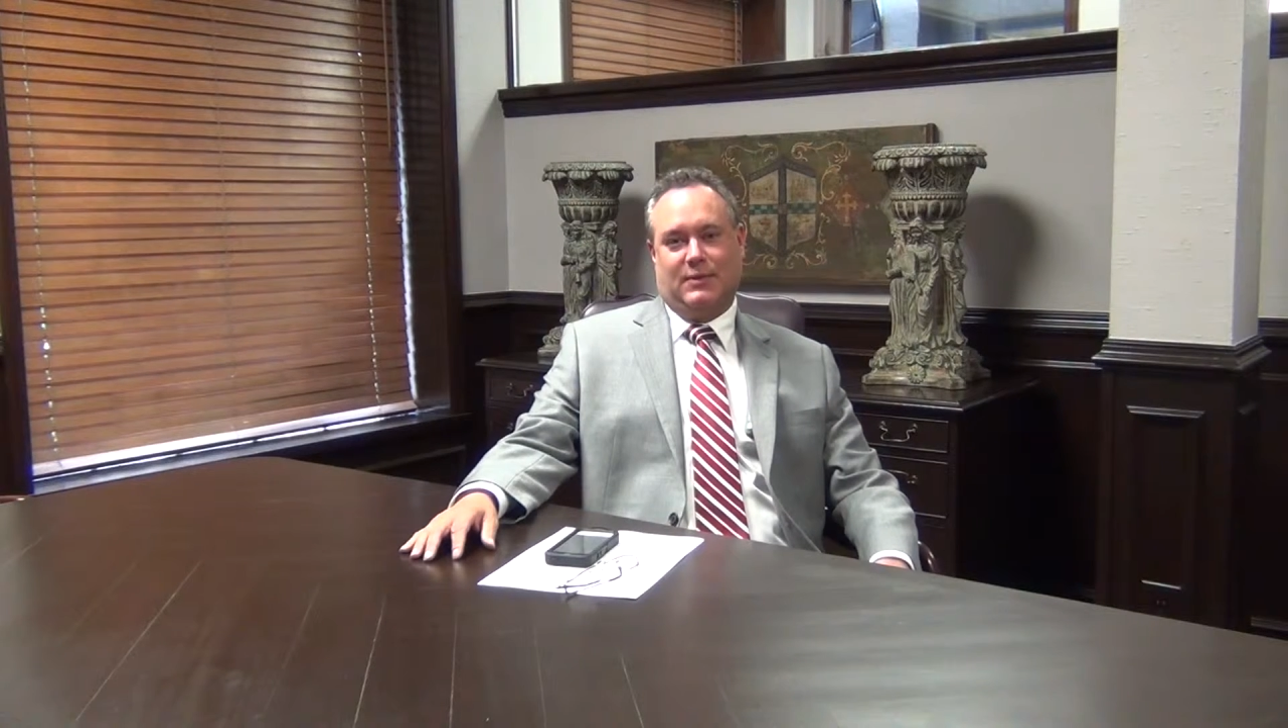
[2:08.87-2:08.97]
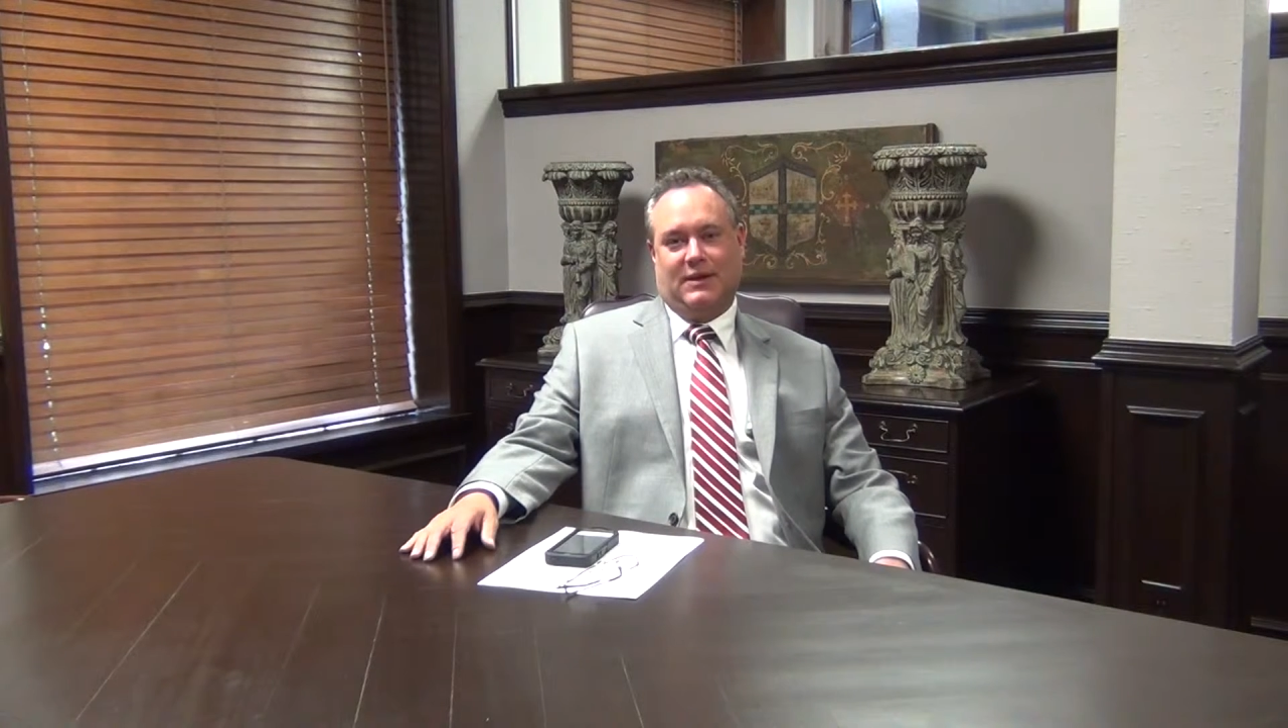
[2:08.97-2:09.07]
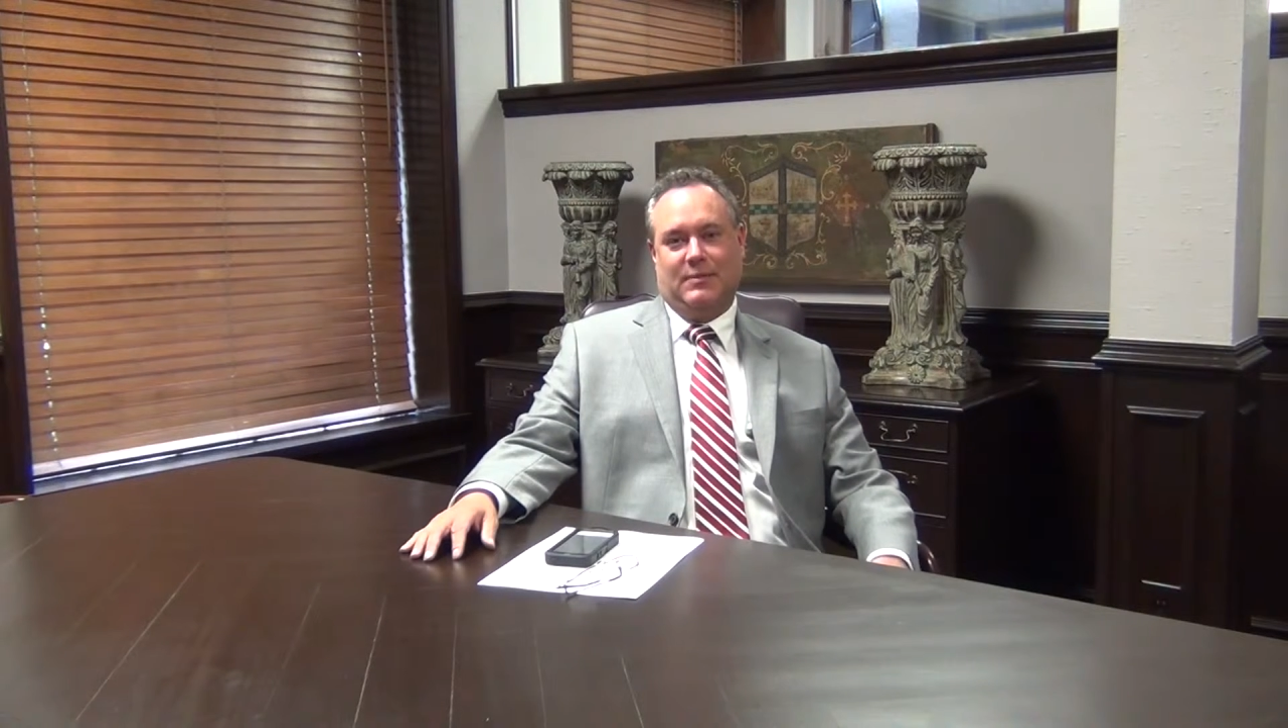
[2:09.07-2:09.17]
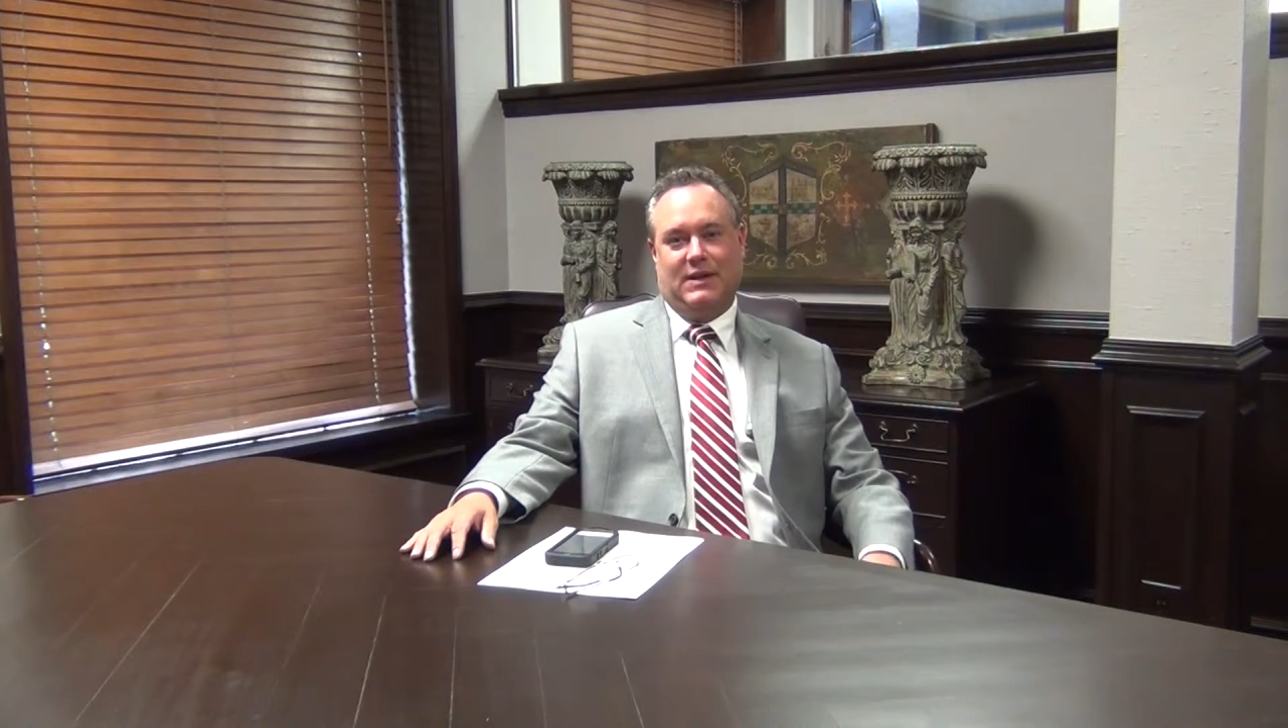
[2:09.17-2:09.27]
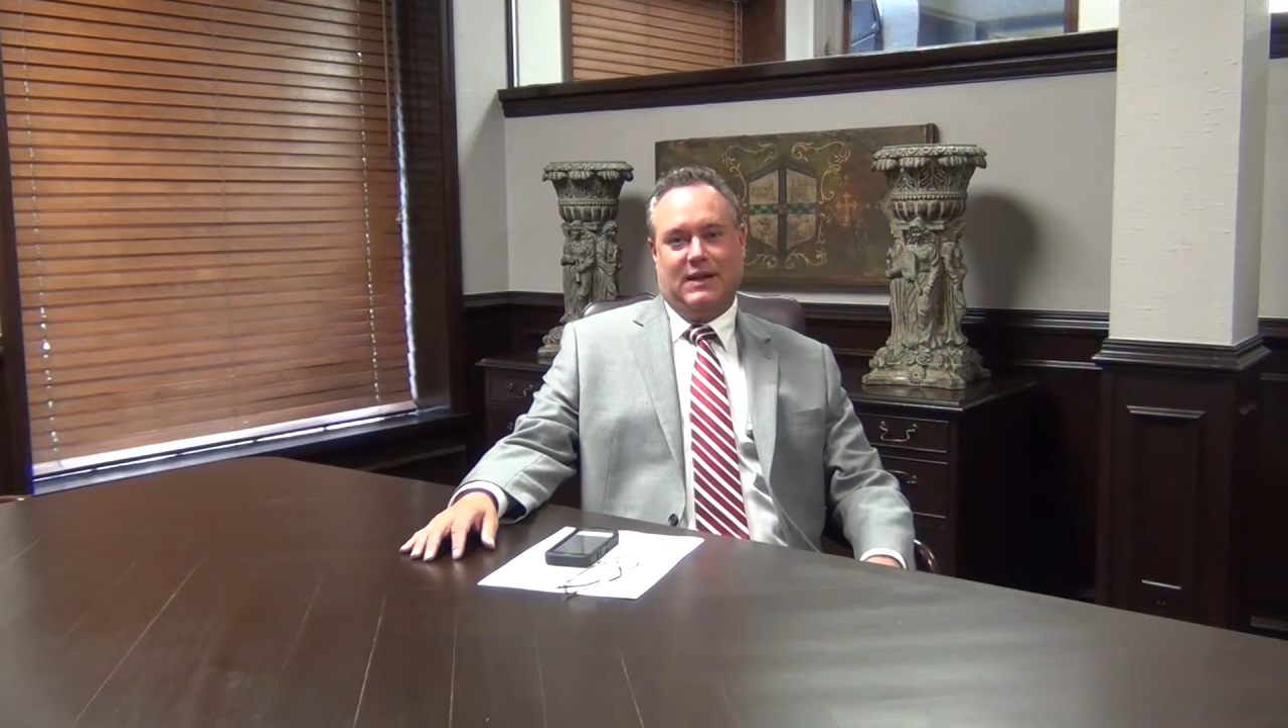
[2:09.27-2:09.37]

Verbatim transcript: and we had a